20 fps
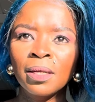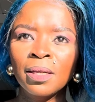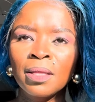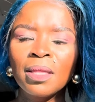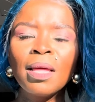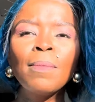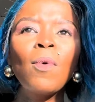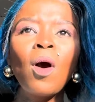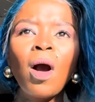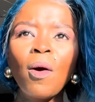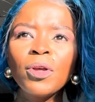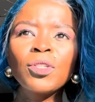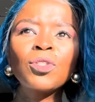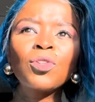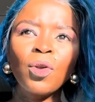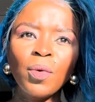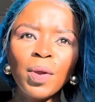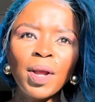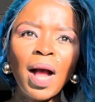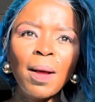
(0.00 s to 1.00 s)
the more I was
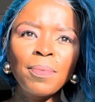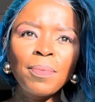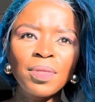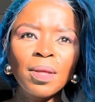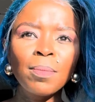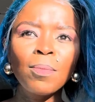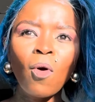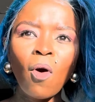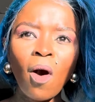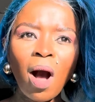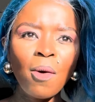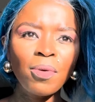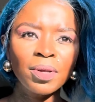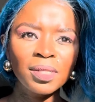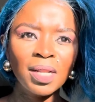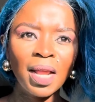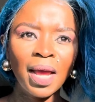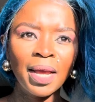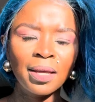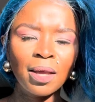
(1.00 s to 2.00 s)
growing up, the more I was
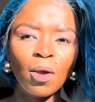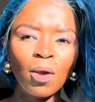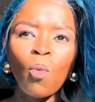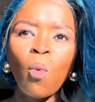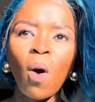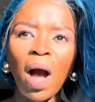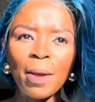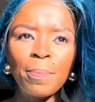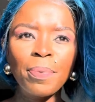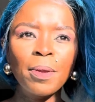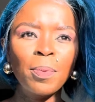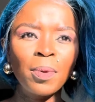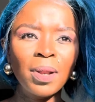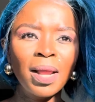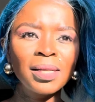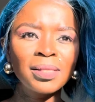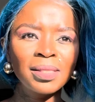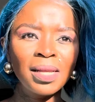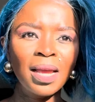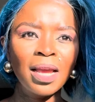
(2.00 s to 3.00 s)
like, why people are
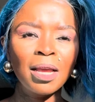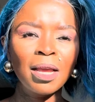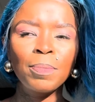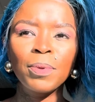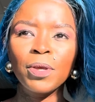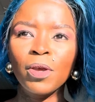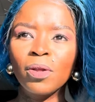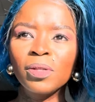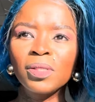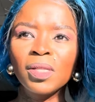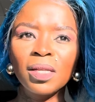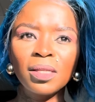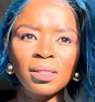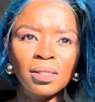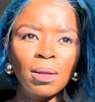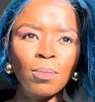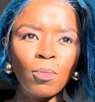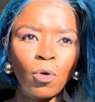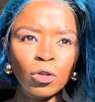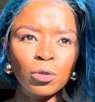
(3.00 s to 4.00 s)
saying Beyonce is
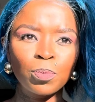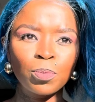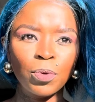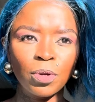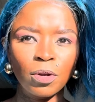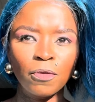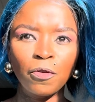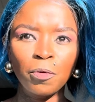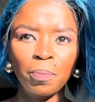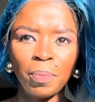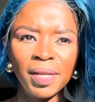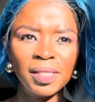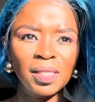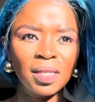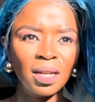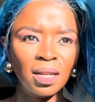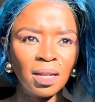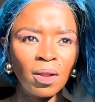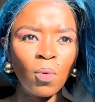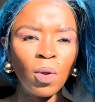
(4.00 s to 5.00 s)
the most beautiful person
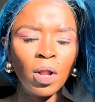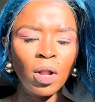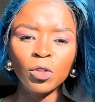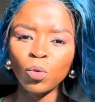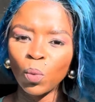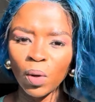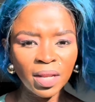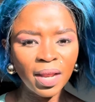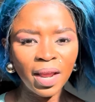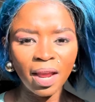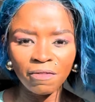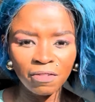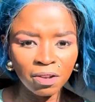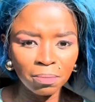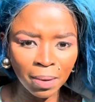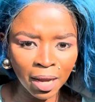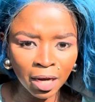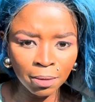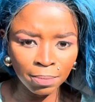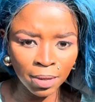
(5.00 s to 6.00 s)
in the world when they haven't
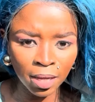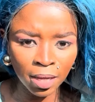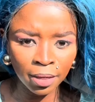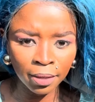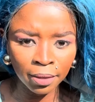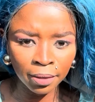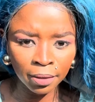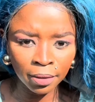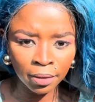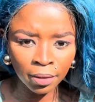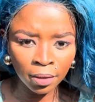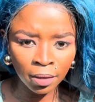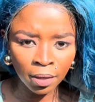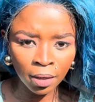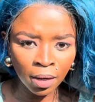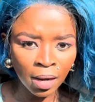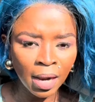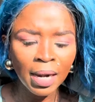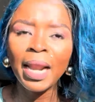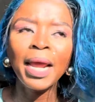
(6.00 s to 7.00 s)
met me?
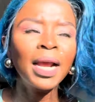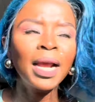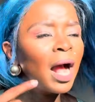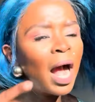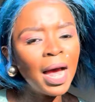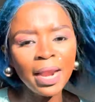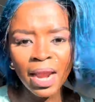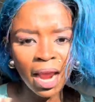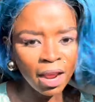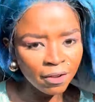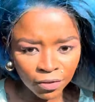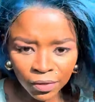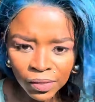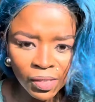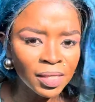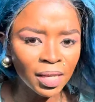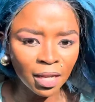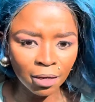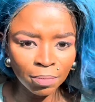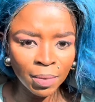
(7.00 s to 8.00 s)
Like, honey, have you
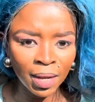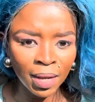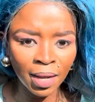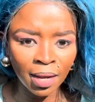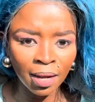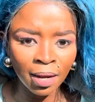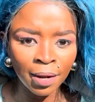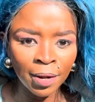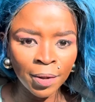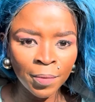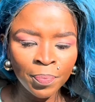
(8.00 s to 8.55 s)
seen me?